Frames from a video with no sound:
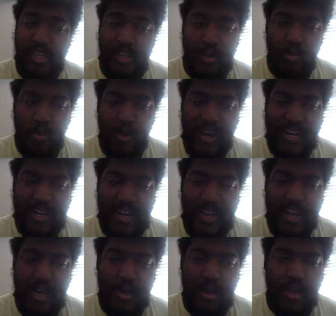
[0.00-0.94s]
here right
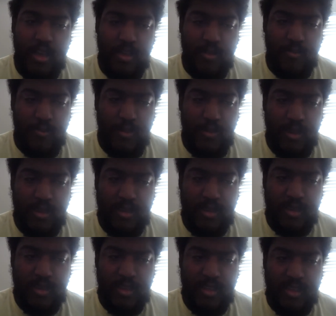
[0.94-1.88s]
now,
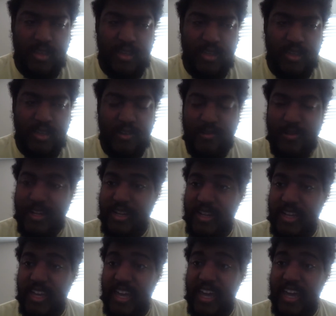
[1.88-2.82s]
because, or rather
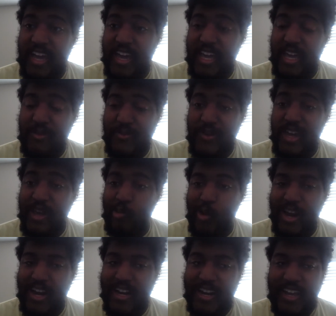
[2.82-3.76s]
the AIFA
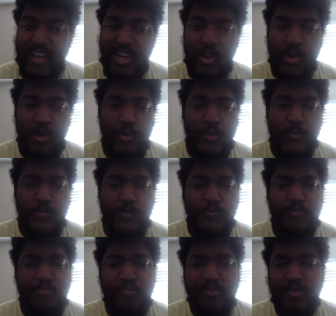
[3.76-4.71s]
right now,
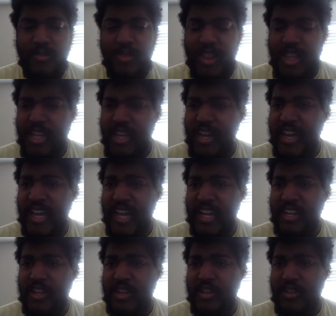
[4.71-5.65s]

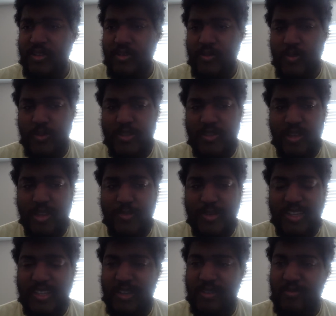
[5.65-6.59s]
and we'll talk
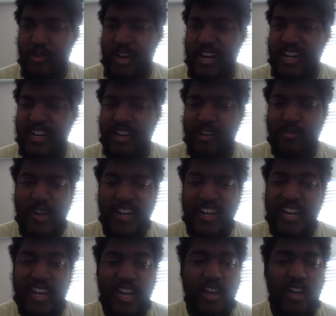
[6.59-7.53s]
about them right here,
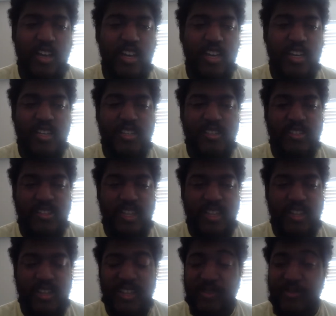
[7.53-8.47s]
right now.
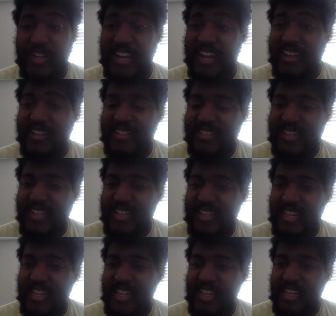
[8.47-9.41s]
They've announced
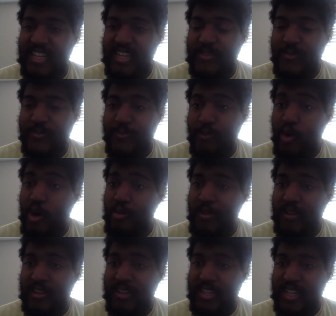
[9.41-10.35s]
that the
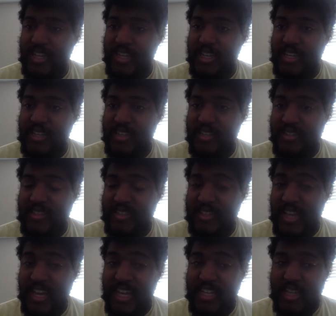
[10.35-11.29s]
formerly
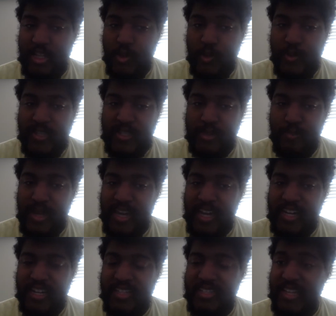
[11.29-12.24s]
St. Louis
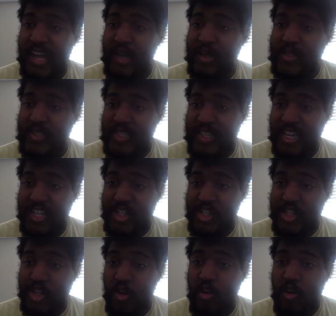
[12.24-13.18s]
Bandits, now St.
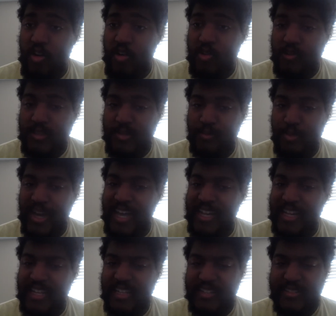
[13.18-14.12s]
Charles
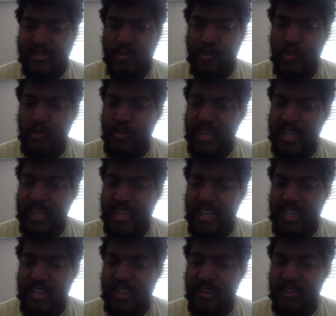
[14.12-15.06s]
Bandits, will be
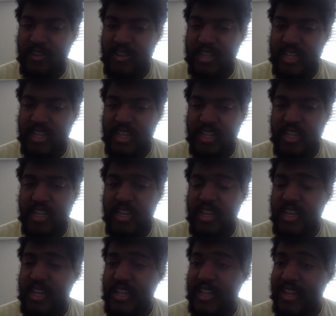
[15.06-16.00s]
in their league
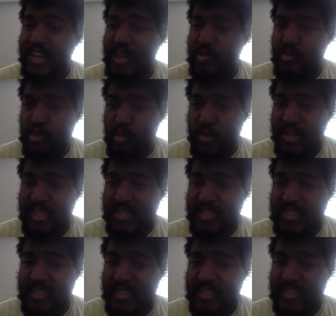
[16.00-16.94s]
and that
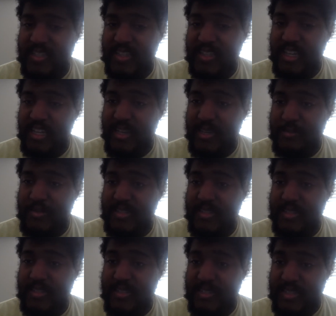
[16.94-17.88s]
brings this league up
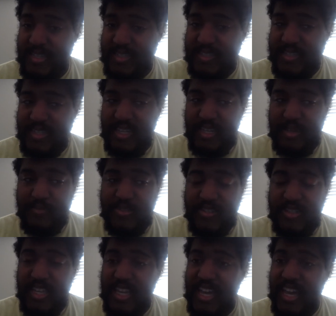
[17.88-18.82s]
to six
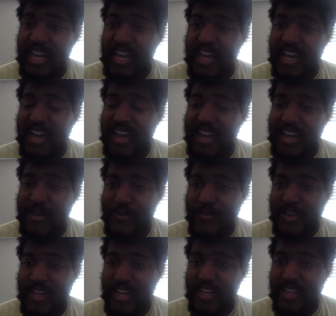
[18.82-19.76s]
teams. The
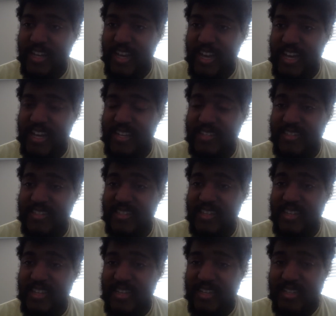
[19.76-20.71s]
AIFA has
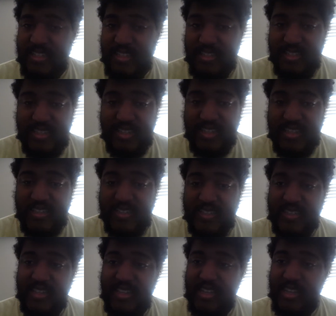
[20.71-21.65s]

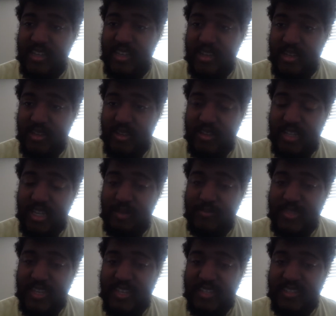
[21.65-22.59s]
six
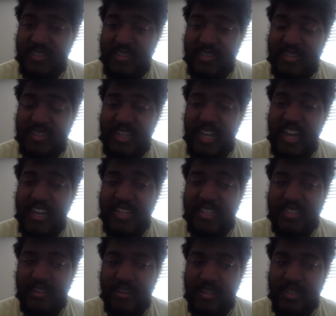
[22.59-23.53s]
teams as it
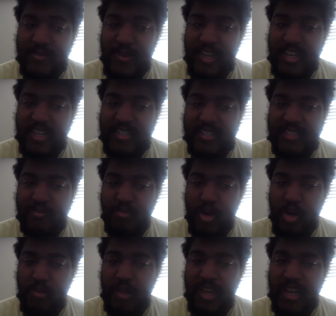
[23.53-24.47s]
stands. Las Vegas and
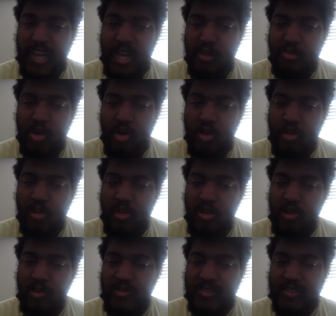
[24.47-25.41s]
Birmingham are
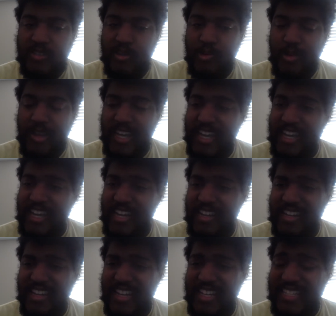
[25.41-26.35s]
also
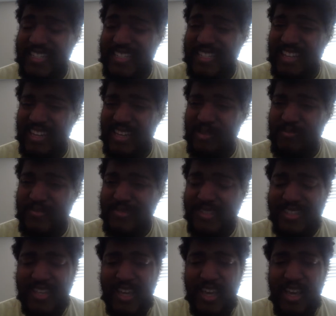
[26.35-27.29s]
in, it
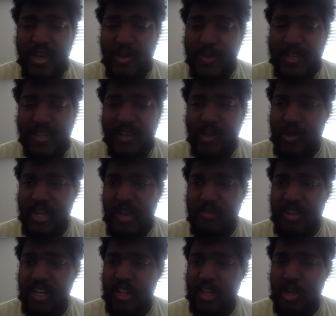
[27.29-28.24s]
seems, but they don't
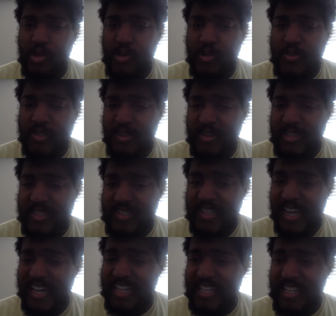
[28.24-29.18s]
have any logos on the
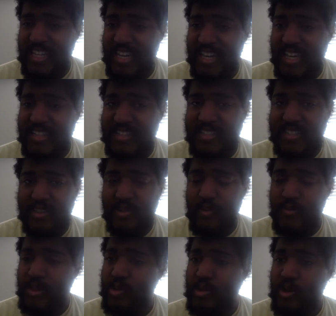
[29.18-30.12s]
site yet. So
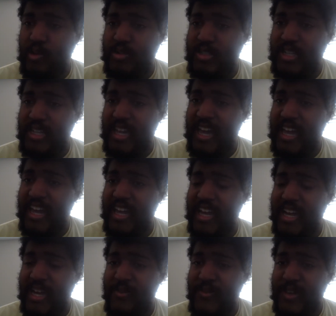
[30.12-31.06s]
if you go to the
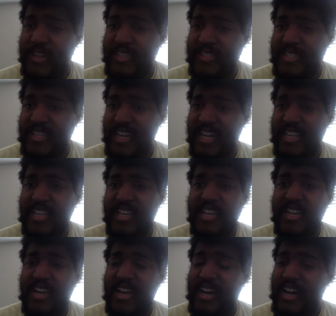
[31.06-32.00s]
AIFA site,
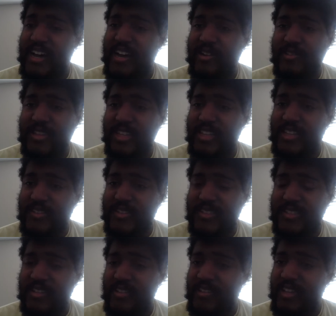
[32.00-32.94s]
I don't think there's
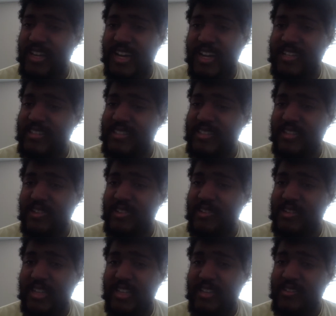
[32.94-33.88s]
still I still
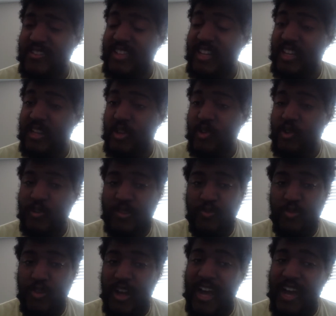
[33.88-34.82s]
don't think there's any logos
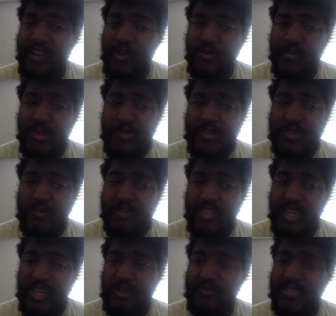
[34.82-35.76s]
for either of those two
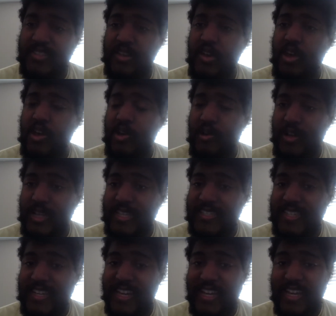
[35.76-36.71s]
teams on the
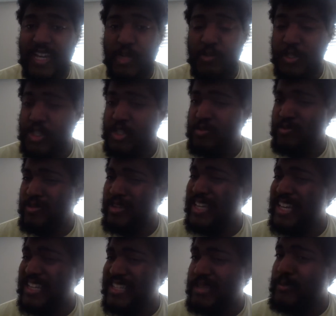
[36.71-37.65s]
site yet, which
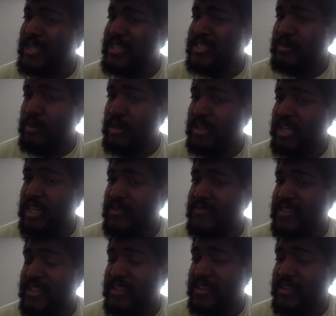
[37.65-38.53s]
leads me to believe that